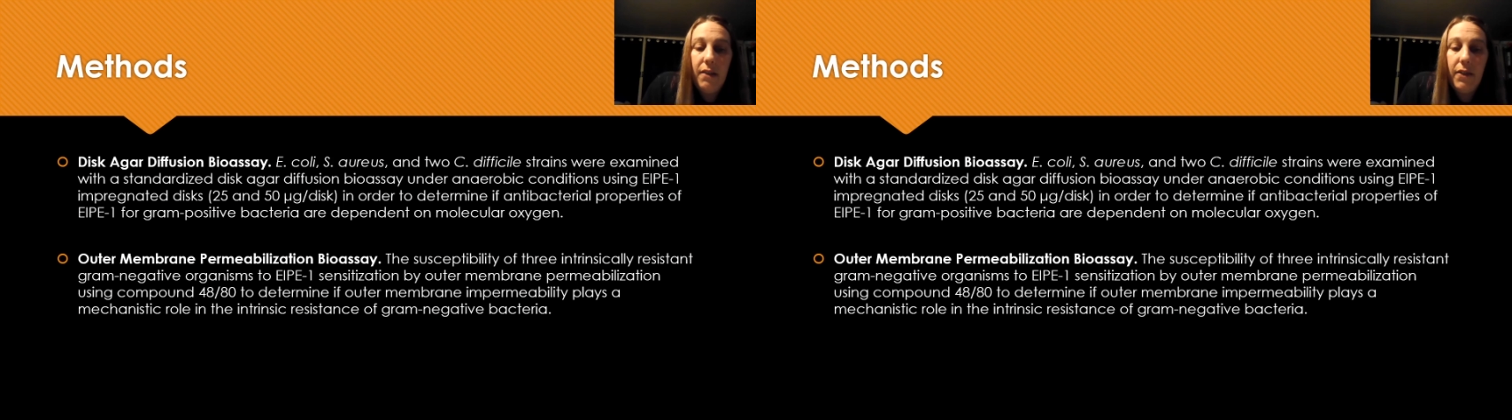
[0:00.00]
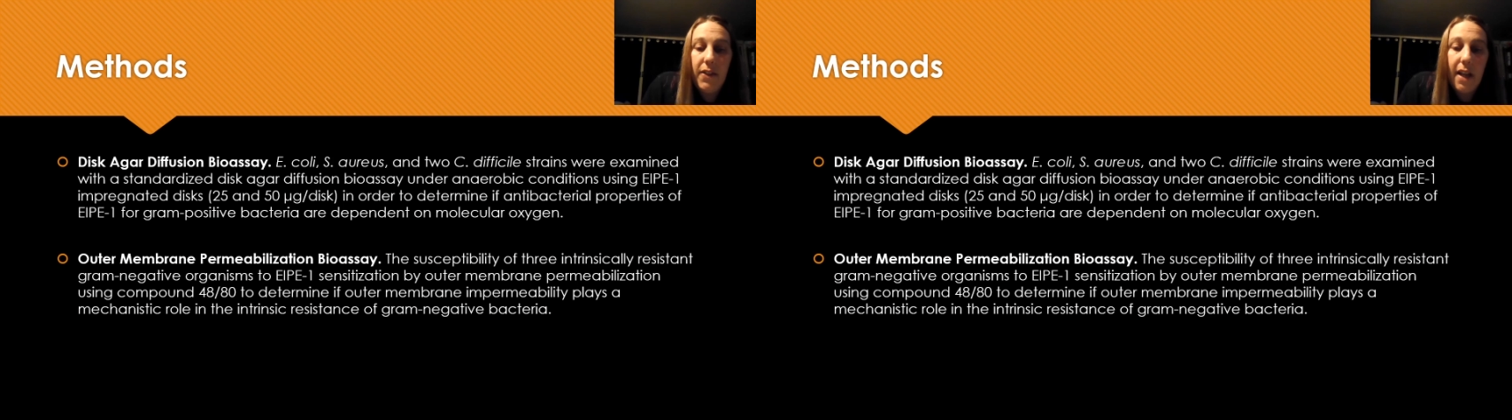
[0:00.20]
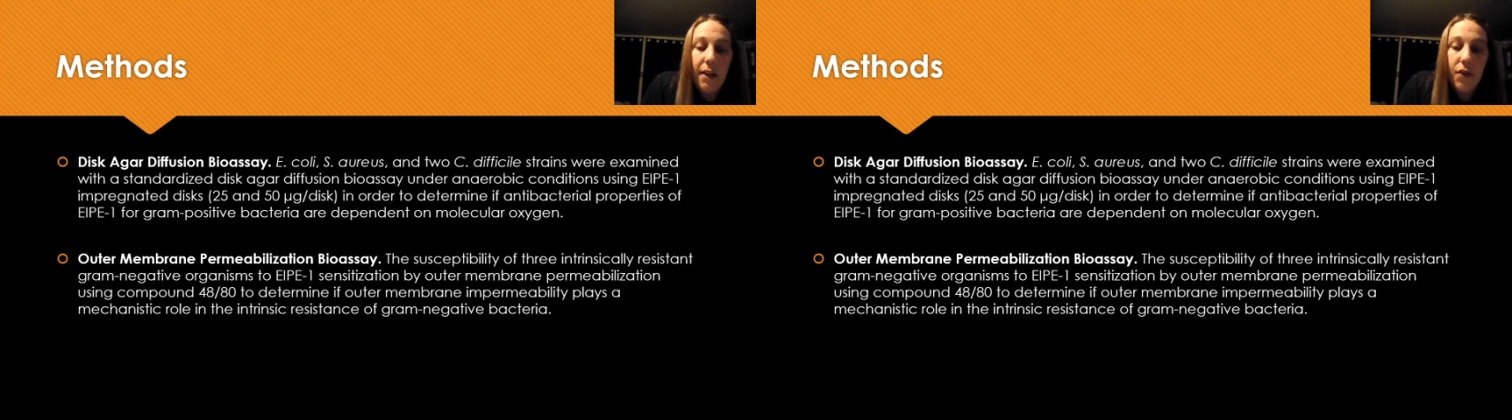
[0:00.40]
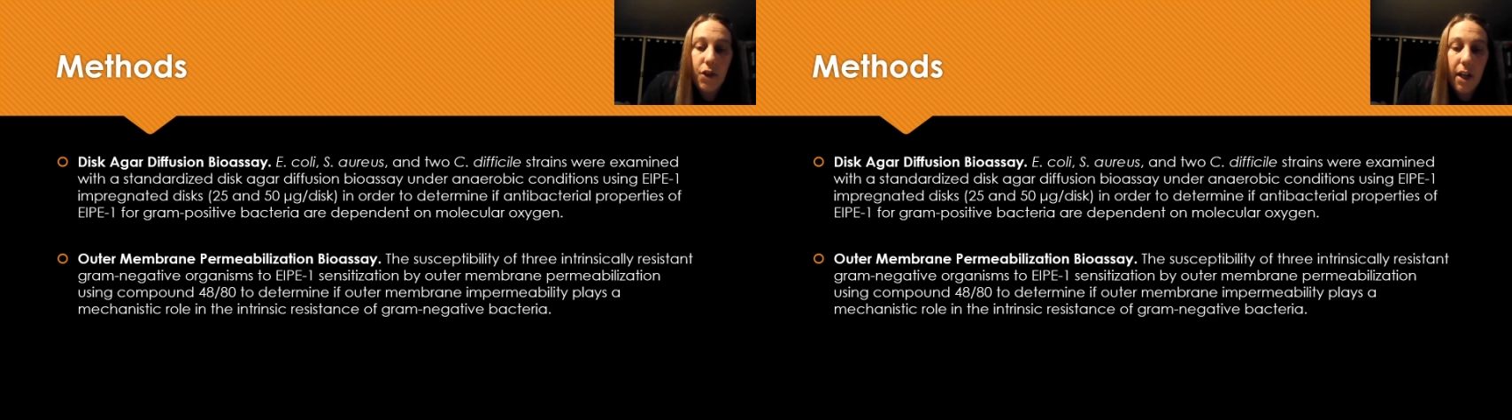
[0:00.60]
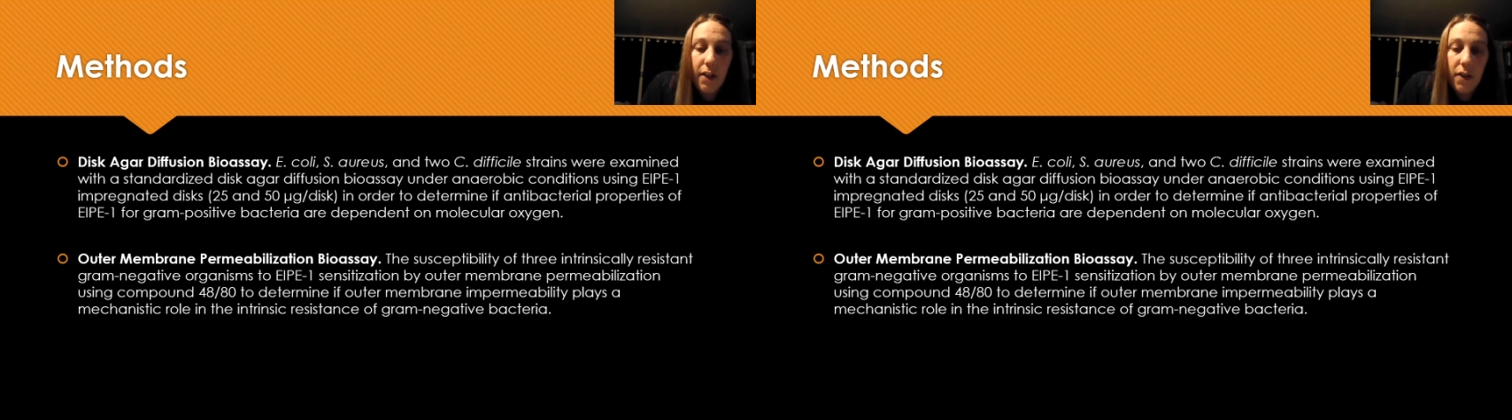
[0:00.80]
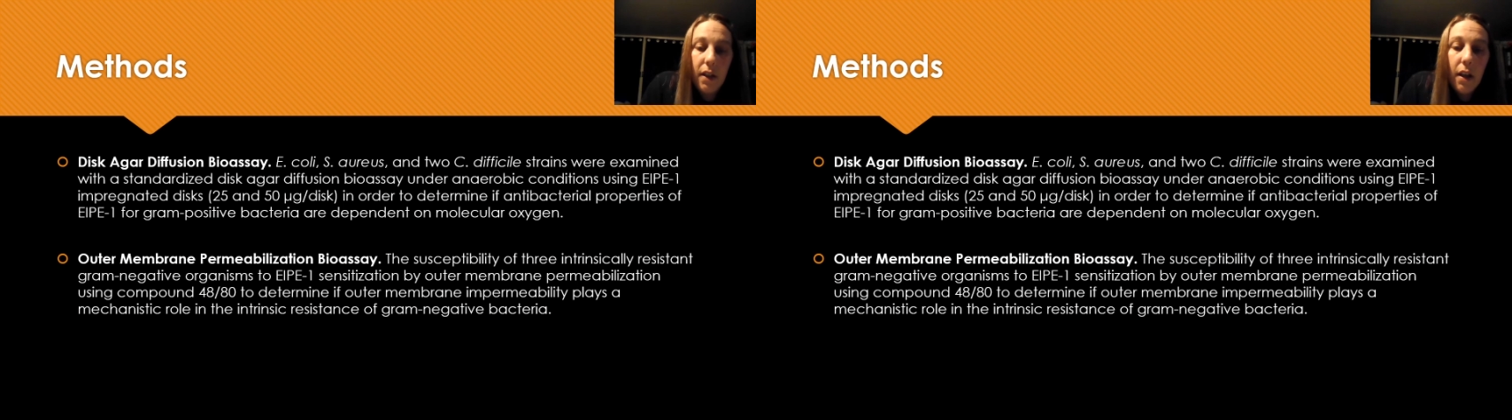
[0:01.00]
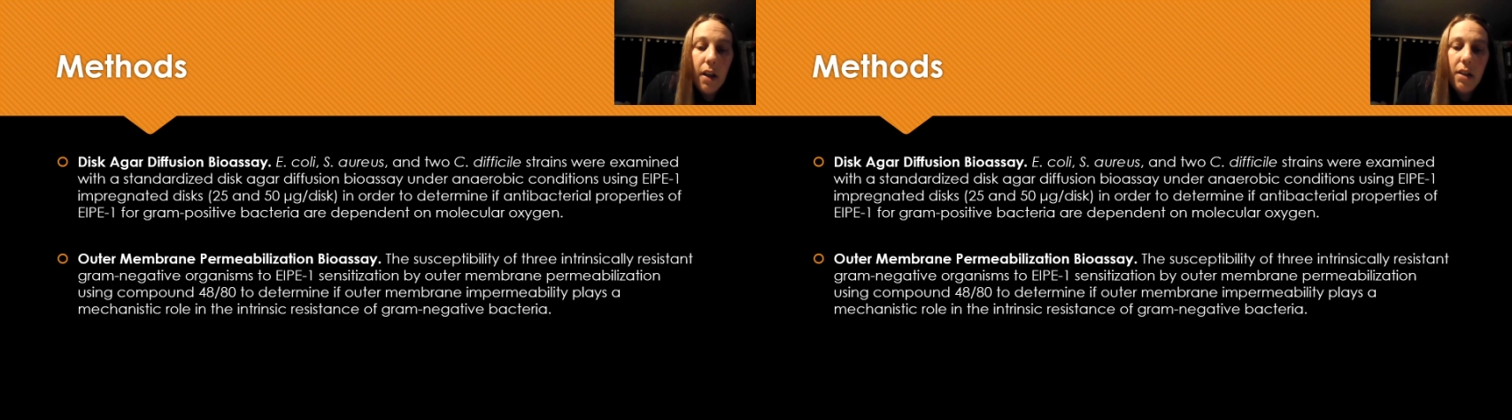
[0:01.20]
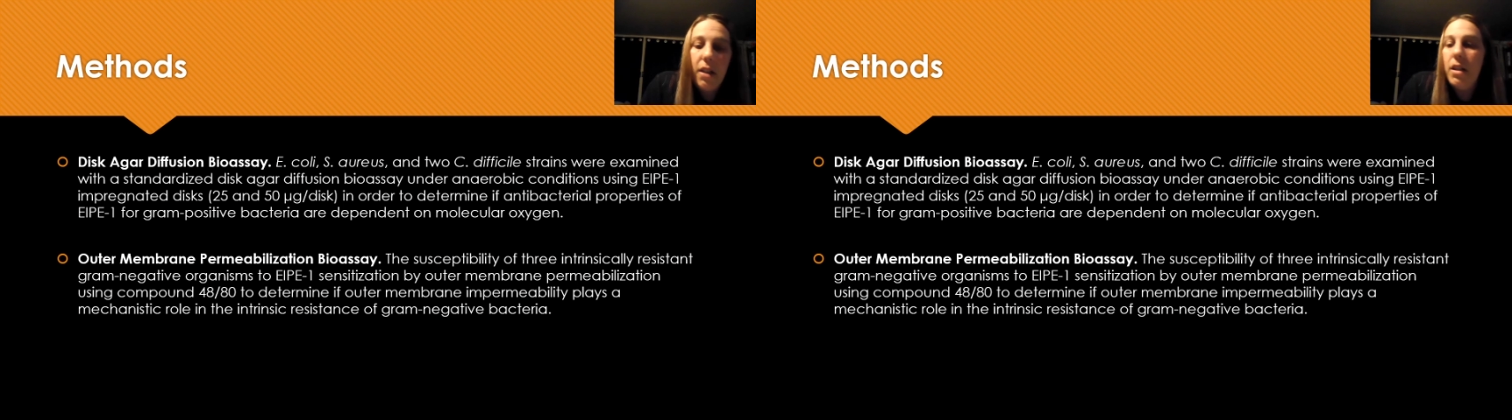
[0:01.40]
difficile strains
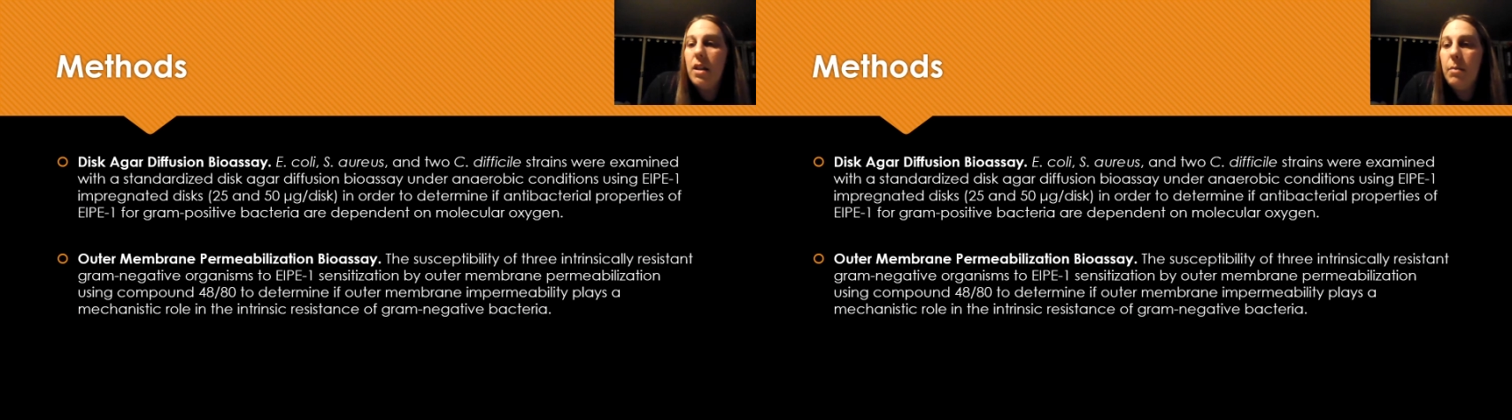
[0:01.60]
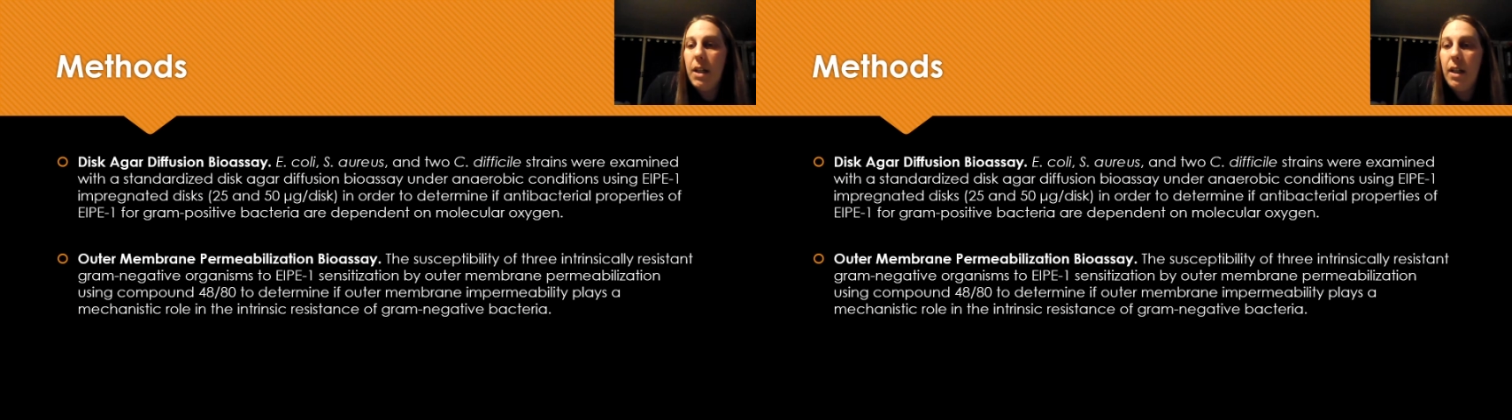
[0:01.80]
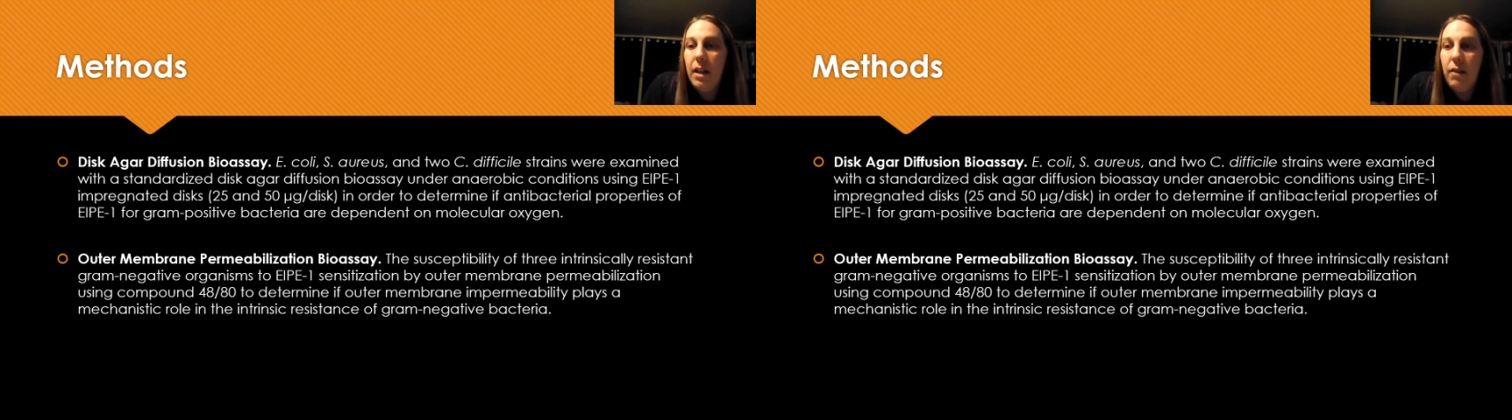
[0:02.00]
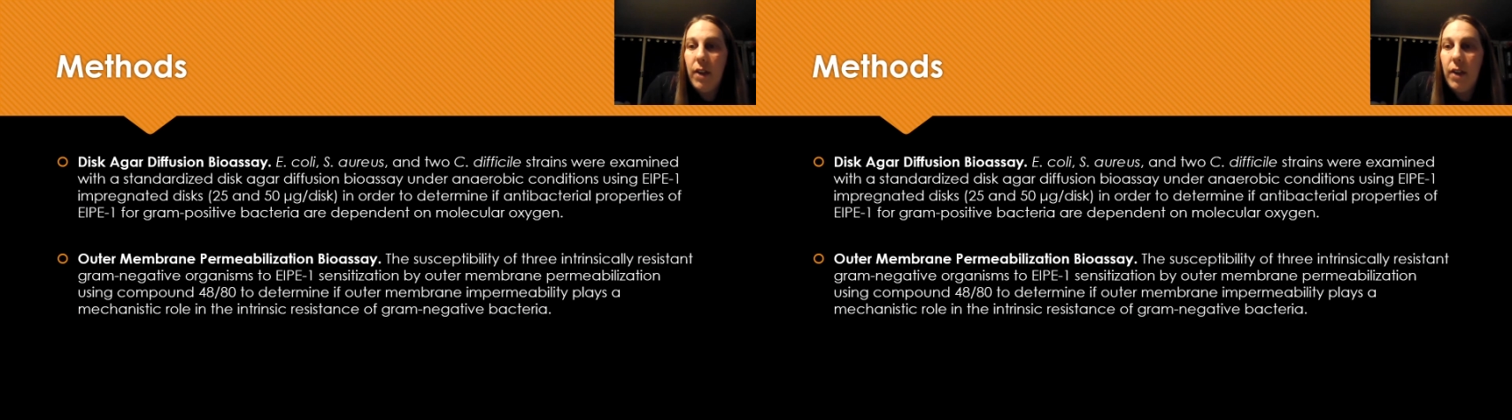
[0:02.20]
to determine if